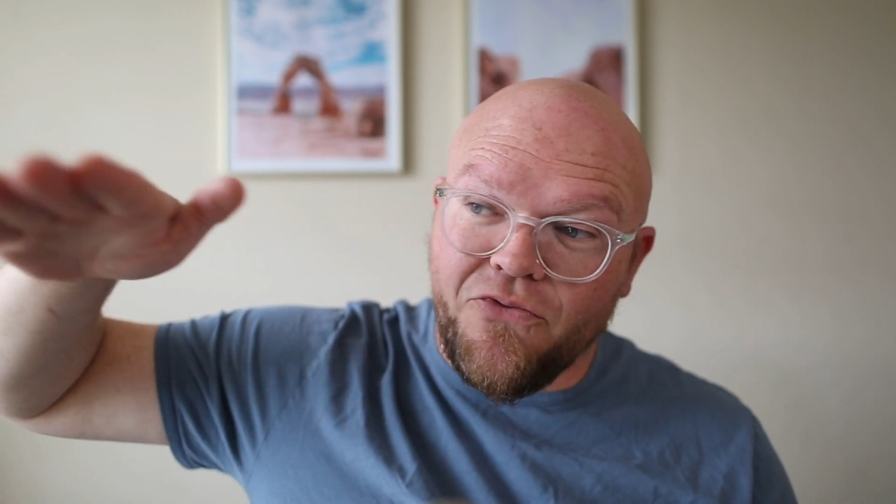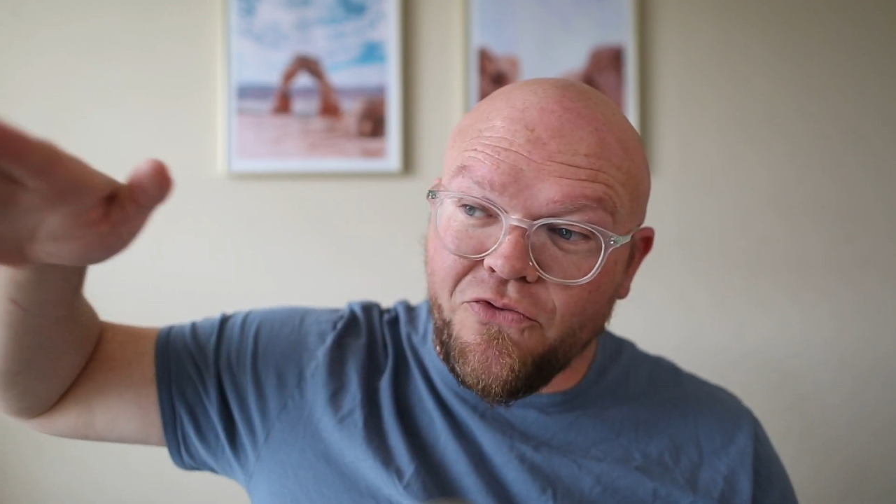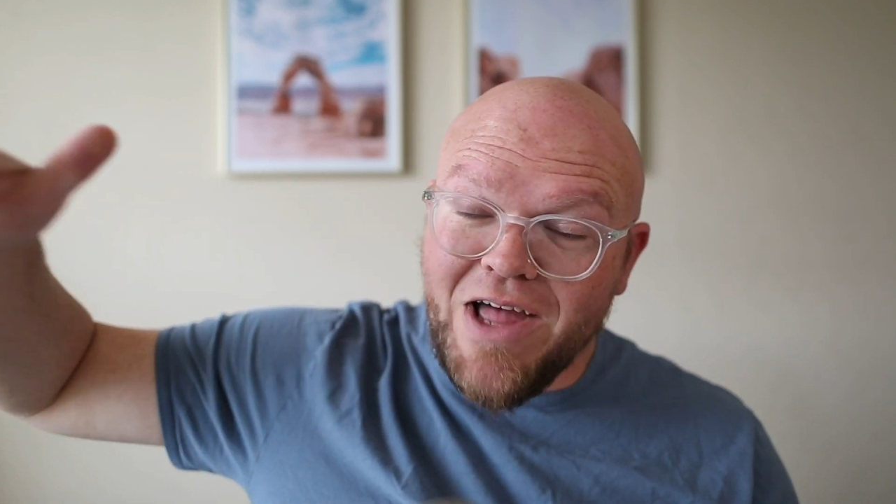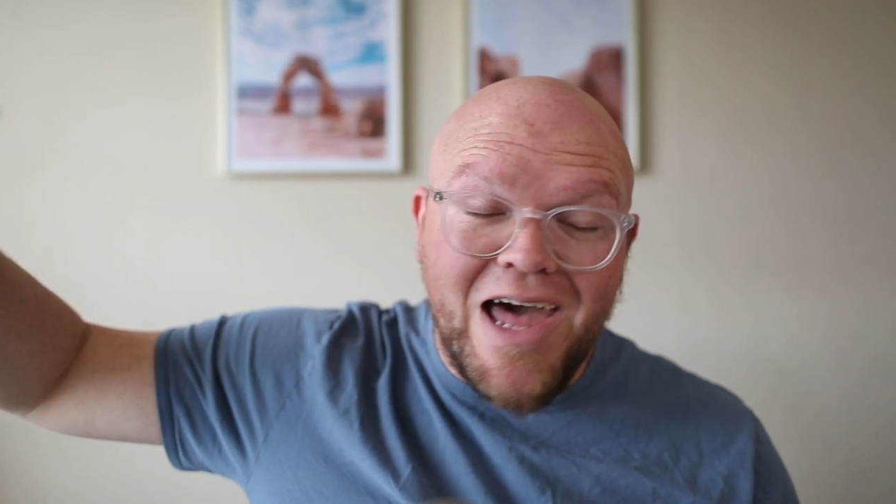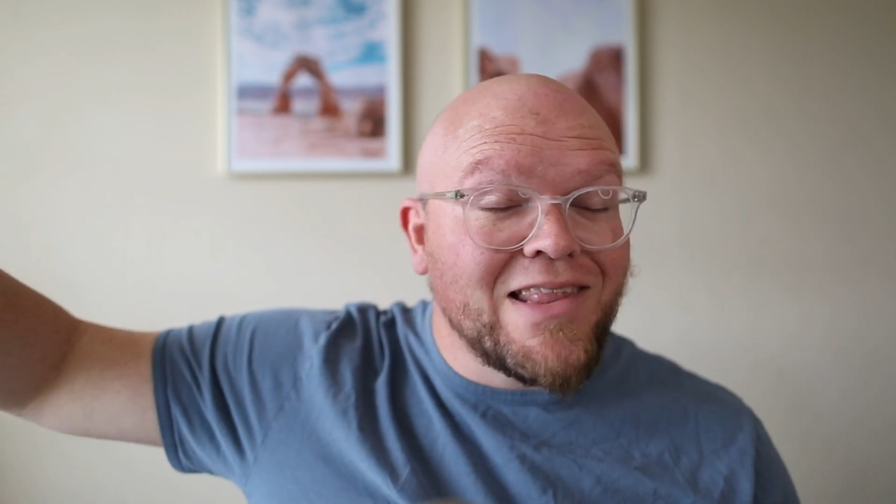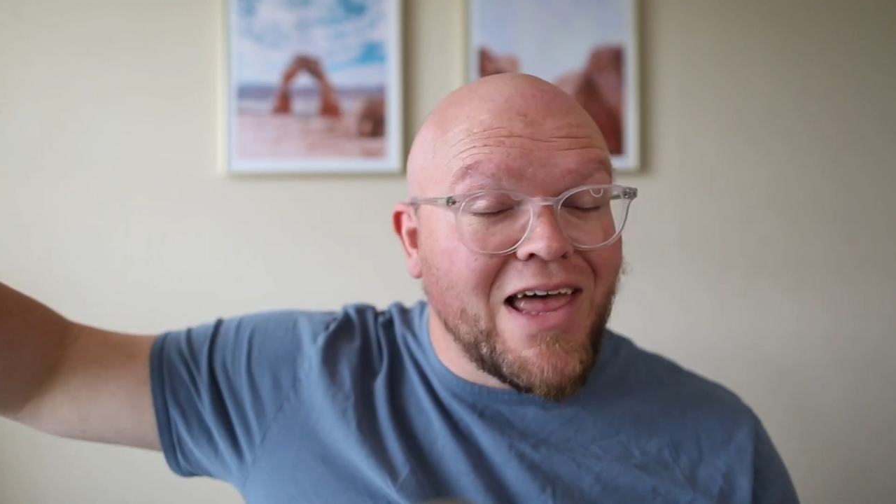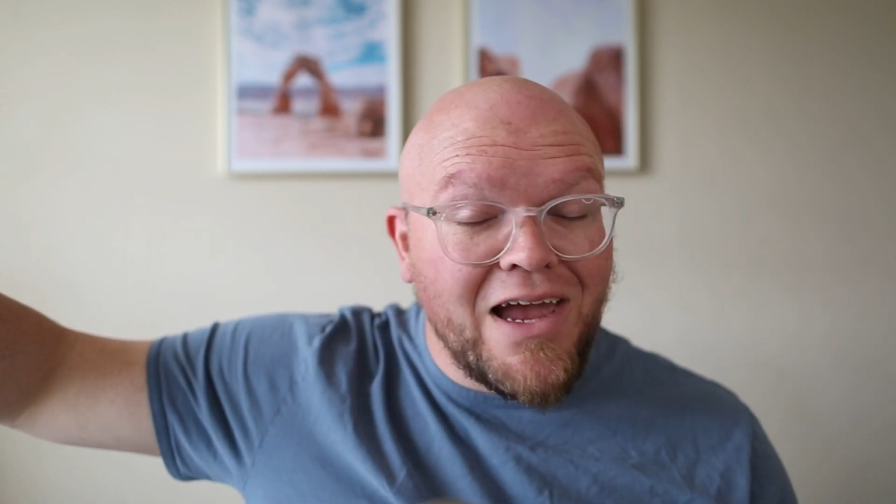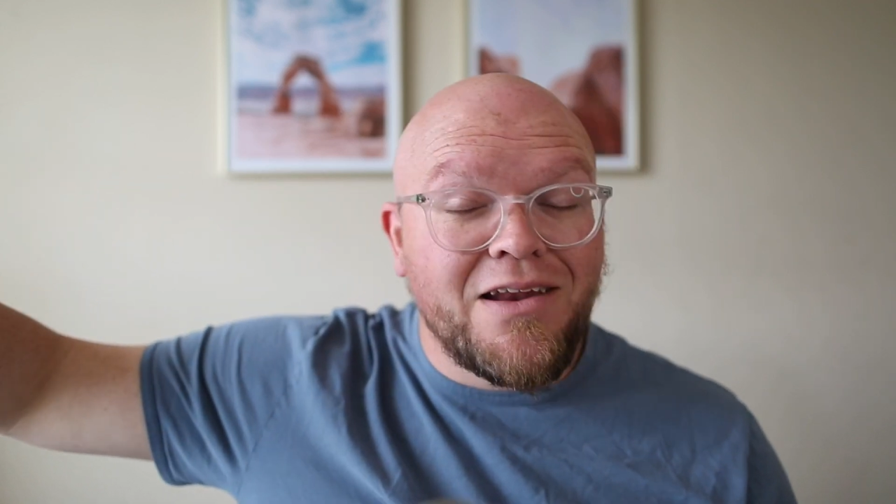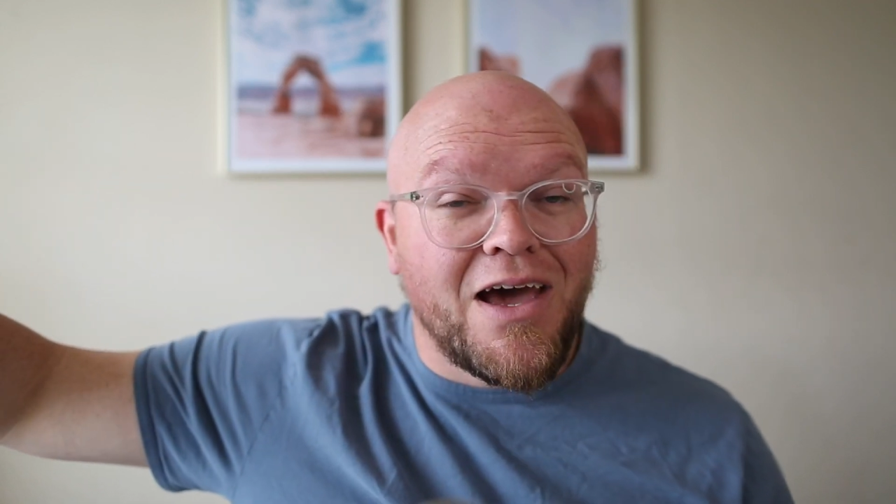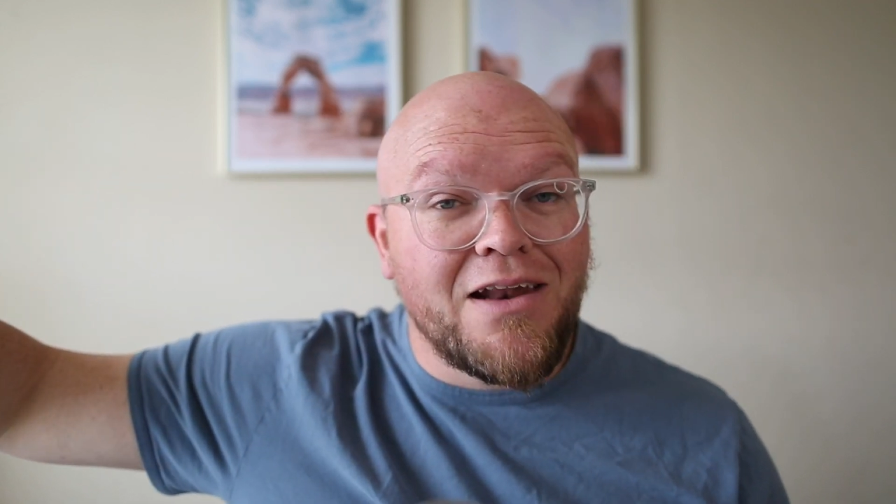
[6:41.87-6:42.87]
flat
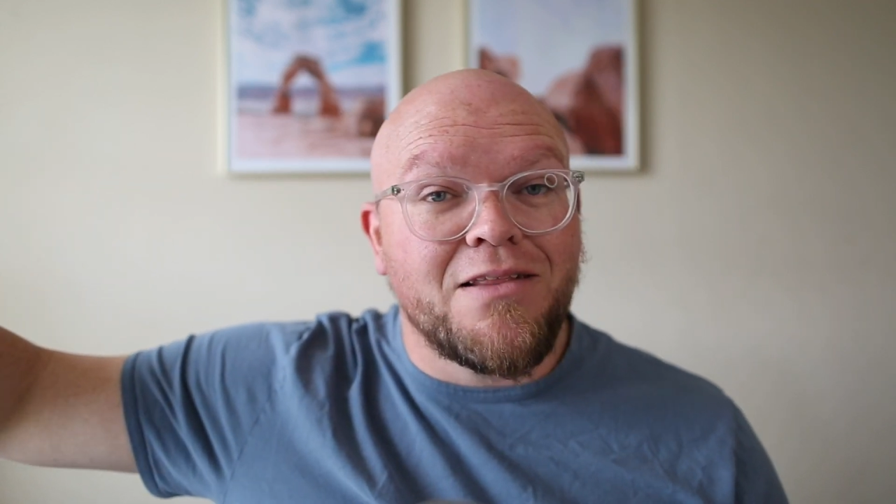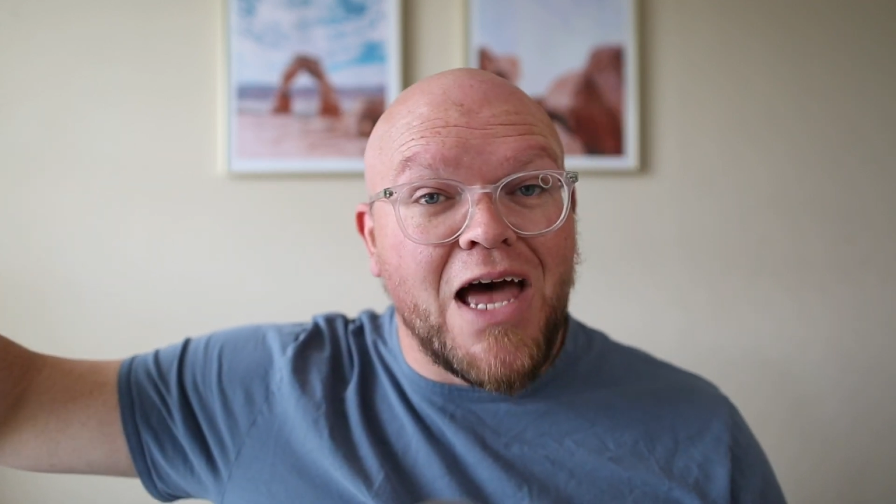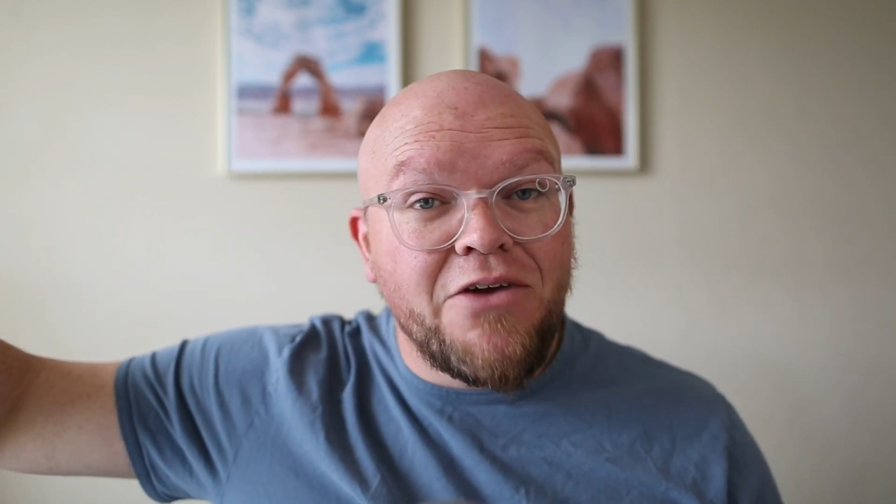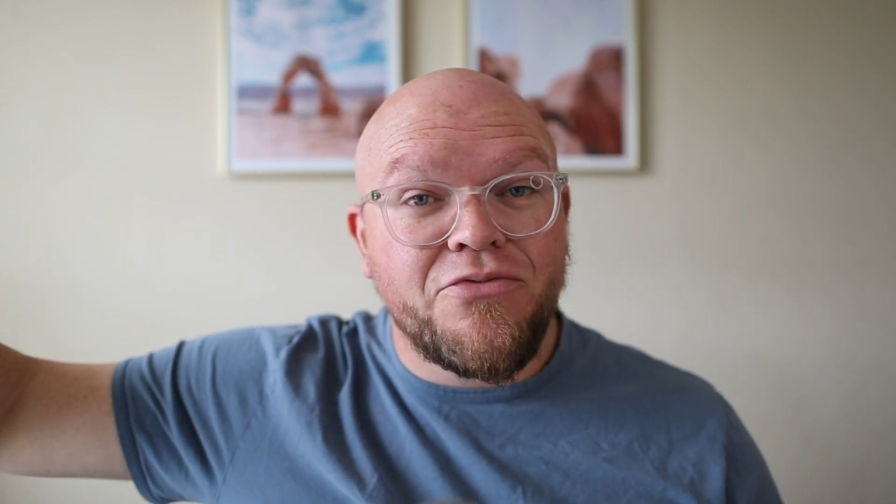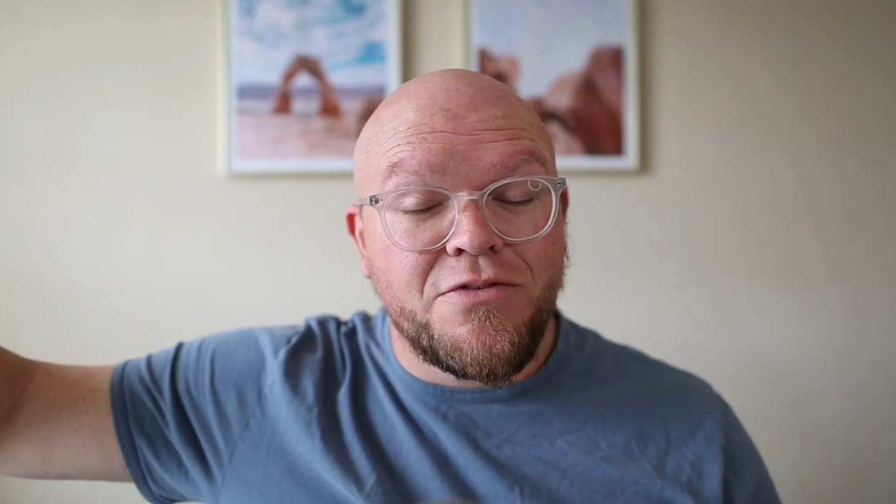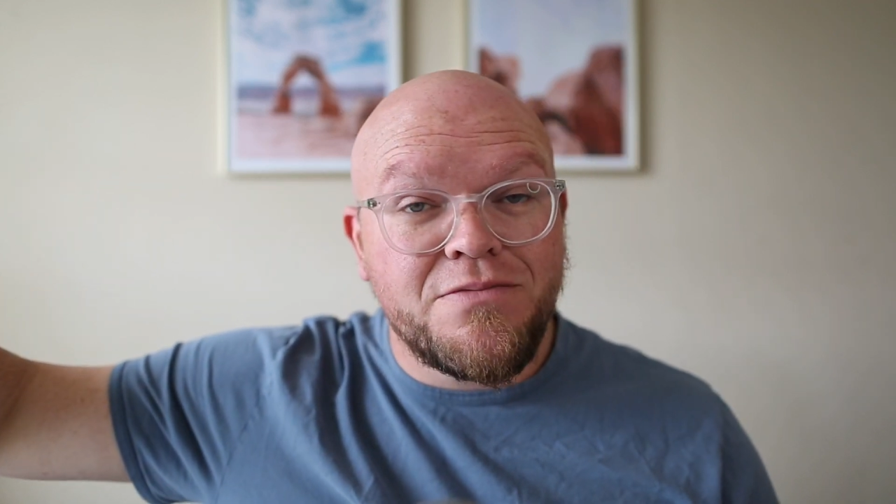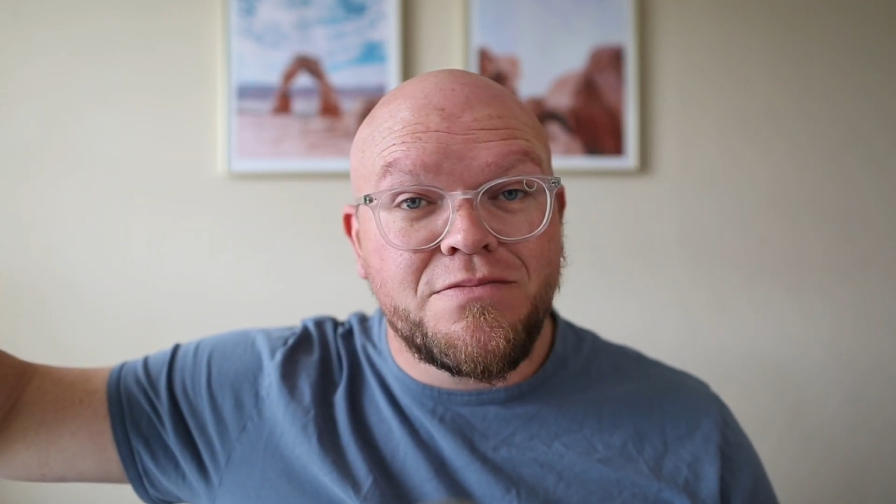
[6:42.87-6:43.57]
line kind of life,